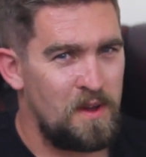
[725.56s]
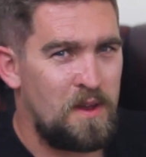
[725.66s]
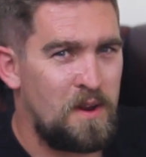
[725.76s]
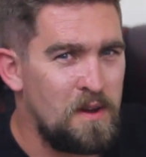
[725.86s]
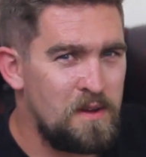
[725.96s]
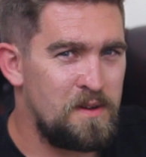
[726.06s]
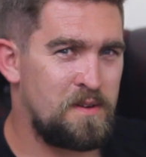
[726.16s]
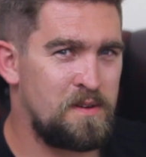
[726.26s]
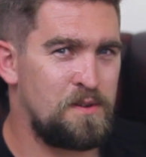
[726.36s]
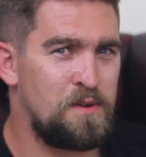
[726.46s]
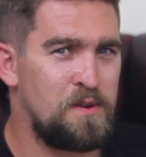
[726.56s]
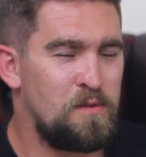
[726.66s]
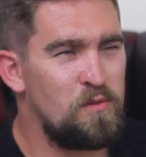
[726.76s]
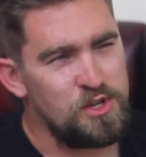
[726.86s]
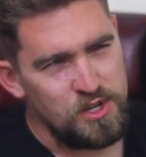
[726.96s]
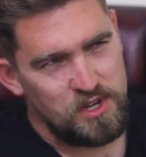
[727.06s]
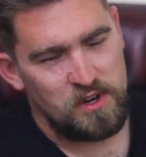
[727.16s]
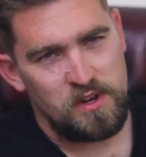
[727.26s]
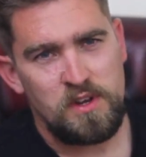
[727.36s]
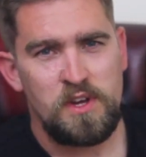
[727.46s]
You know? Well, she
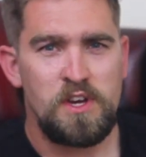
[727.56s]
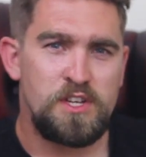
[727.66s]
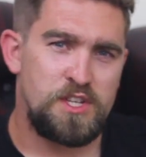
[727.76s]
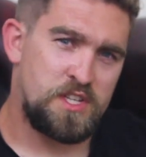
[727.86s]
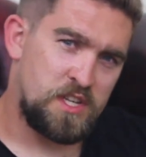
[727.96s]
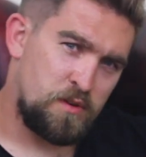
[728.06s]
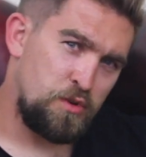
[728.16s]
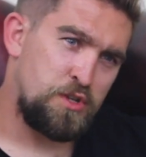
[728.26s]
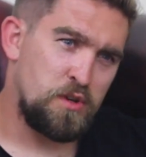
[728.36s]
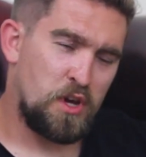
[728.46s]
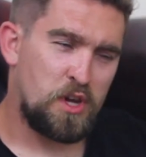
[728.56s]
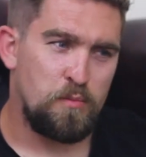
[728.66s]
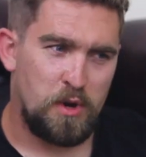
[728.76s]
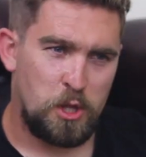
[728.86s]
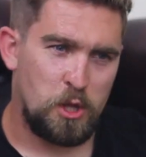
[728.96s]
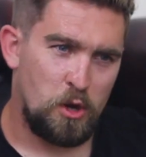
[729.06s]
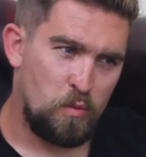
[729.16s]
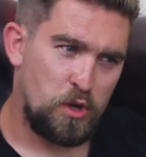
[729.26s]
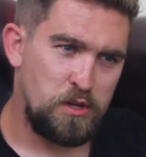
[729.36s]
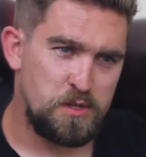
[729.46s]
didn't. She said, would you like a budget on
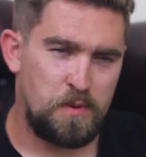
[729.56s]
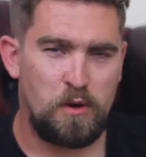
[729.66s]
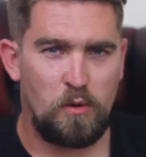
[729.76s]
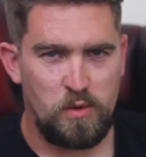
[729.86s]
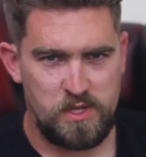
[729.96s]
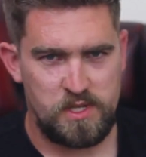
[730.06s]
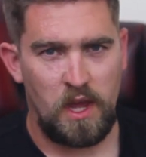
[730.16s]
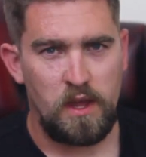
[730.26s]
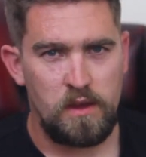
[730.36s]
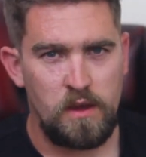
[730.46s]
what you spend on whiskey?